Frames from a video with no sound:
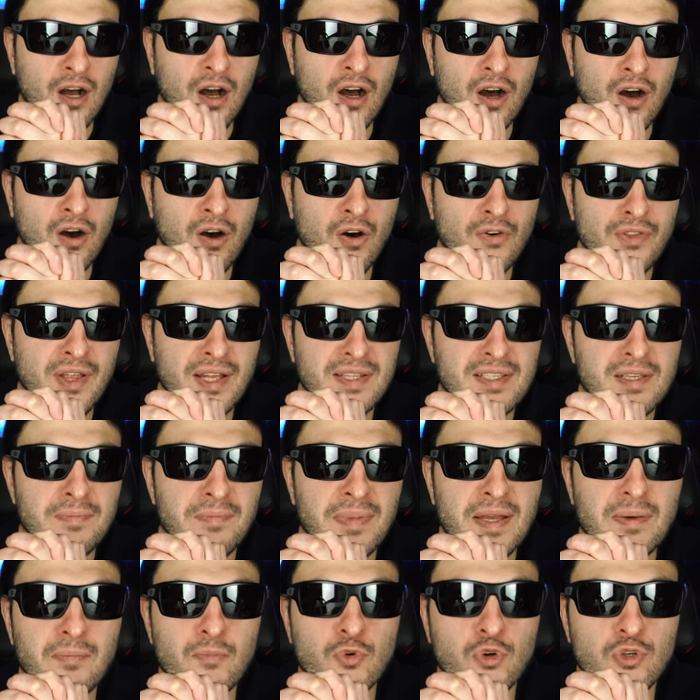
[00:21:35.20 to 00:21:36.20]
Oh, that's a
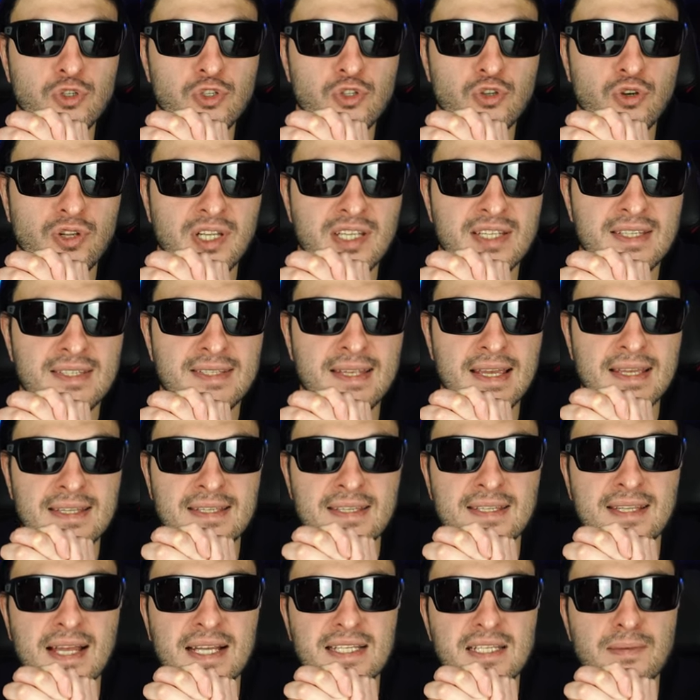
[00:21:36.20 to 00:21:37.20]
bit more solid
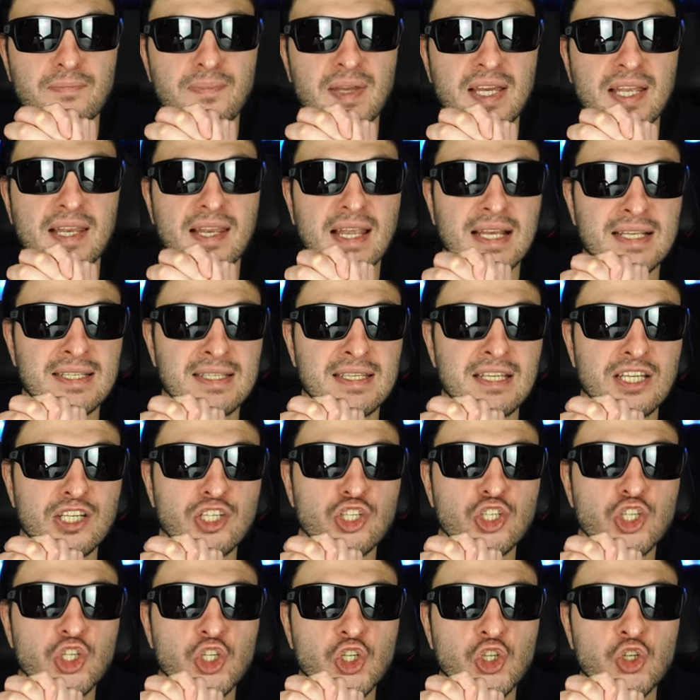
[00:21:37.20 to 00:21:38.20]
statey. That's a bit less
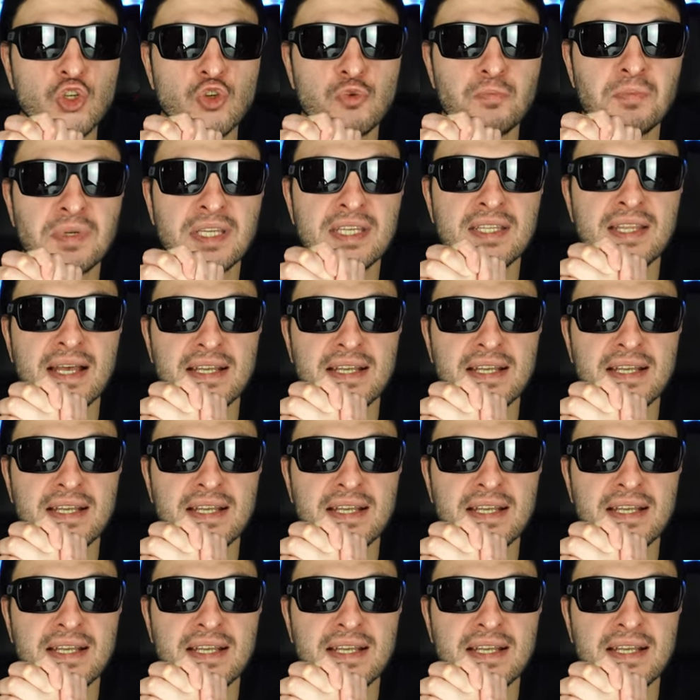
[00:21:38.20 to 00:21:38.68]
tubey.